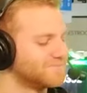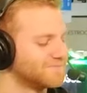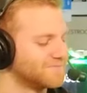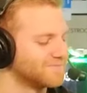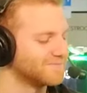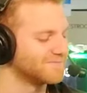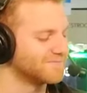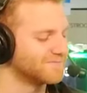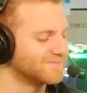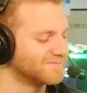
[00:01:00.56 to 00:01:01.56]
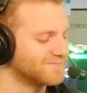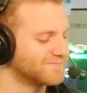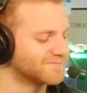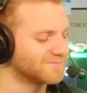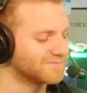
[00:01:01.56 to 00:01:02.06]

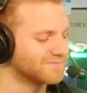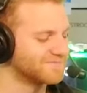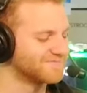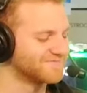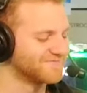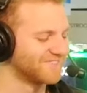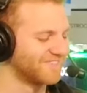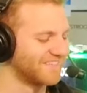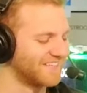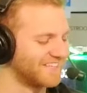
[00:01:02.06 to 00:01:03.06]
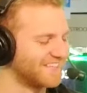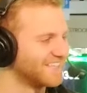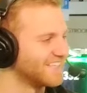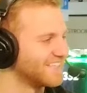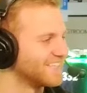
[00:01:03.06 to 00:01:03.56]

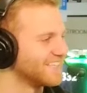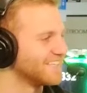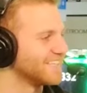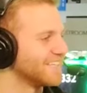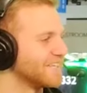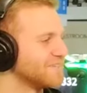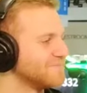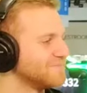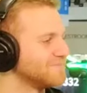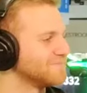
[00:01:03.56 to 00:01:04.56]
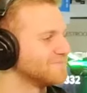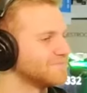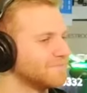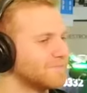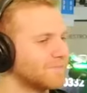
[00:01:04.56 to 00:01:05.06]

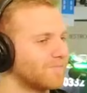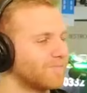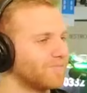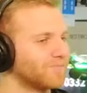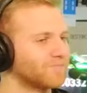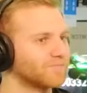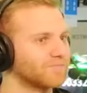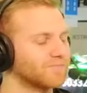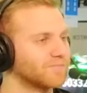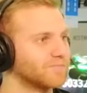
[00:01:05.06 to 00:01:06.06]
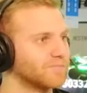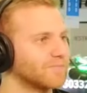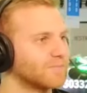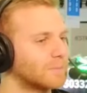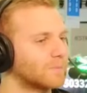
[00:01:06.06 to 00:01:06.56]

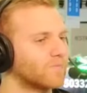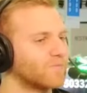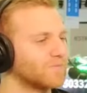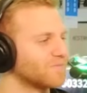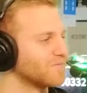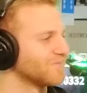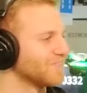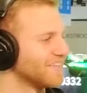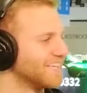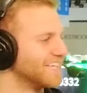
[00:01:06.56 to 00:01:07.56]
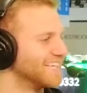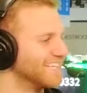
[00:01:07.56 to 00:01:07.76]
(not speaking)